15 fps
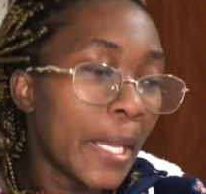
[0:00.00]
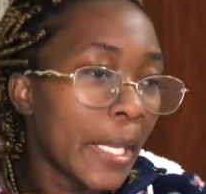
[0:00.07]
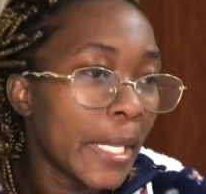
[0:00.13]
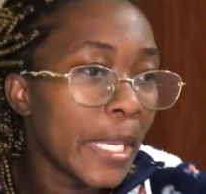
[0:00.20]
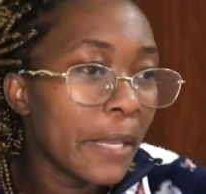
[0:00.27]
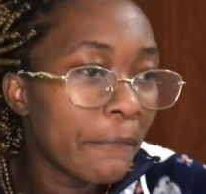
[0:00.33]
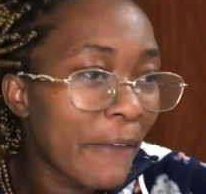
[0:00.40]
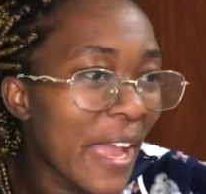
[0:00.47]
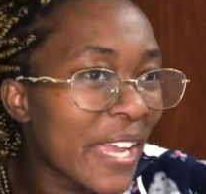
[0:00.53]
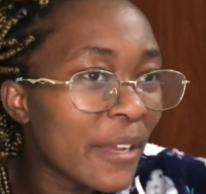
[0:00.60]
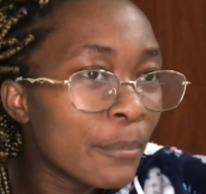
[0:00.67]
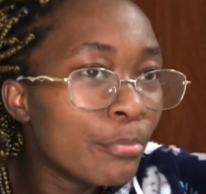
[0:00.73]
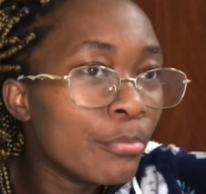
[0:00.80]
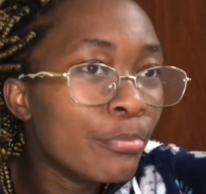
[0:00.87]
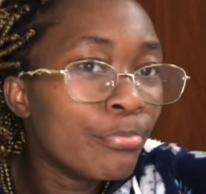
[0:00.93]
If I
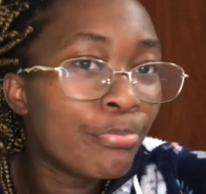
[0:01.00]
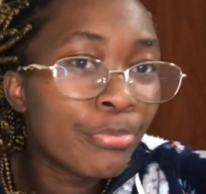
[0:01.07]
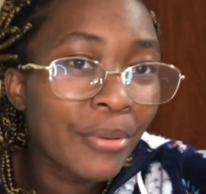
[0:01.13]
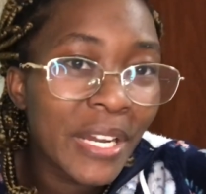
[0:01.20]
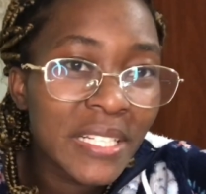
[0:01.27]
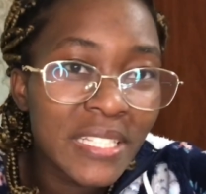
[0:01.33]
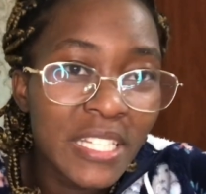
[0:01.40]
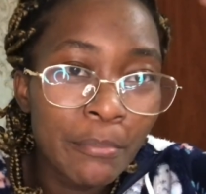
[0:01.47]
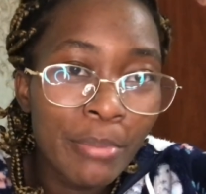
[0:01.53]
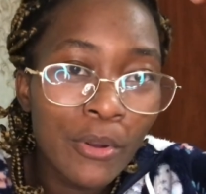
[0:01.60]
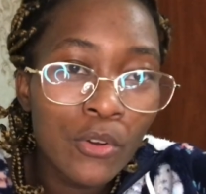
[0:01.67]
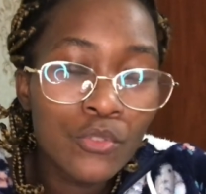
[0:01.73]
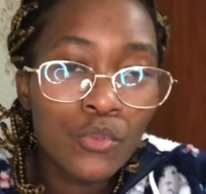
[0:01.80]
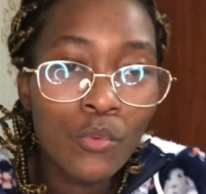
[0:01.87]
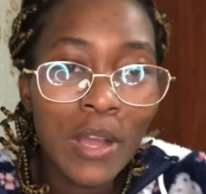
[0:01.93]
press the bell
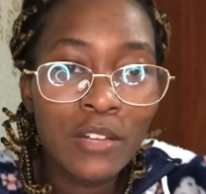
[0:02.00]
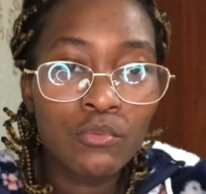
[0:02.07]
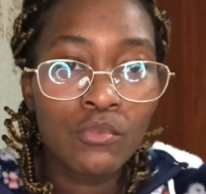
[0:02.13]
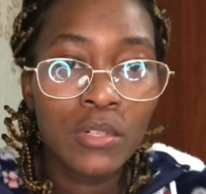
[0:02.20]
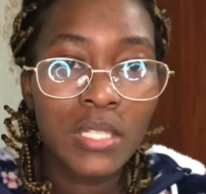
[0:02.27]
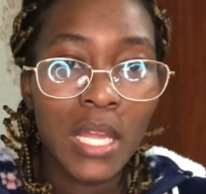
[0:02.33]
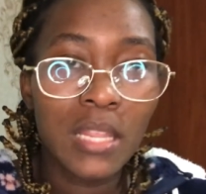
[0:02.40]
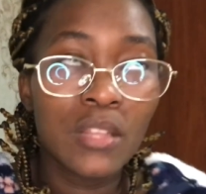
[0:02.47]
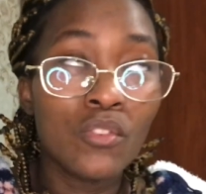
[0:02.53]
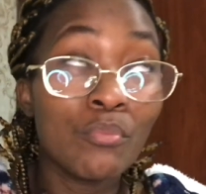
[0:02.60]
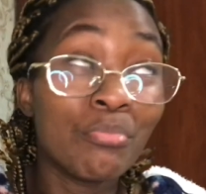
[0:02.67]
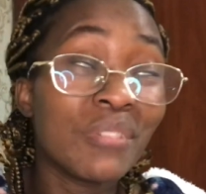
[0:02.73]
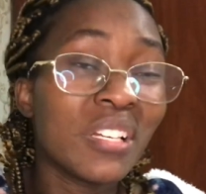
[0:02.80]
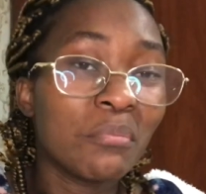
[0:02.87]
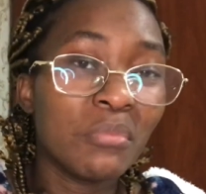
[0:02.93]
to want water, they will
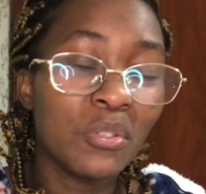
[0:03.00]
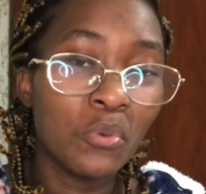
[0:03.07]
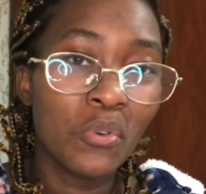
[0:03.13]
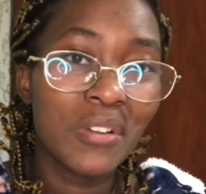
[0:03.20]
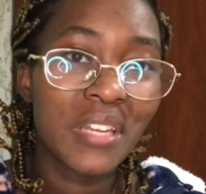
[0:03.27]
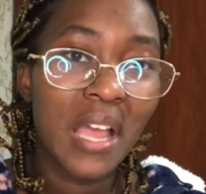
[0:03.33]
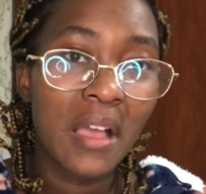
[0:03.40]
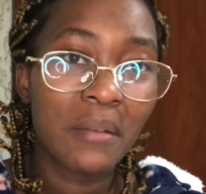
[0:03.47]
bring me water.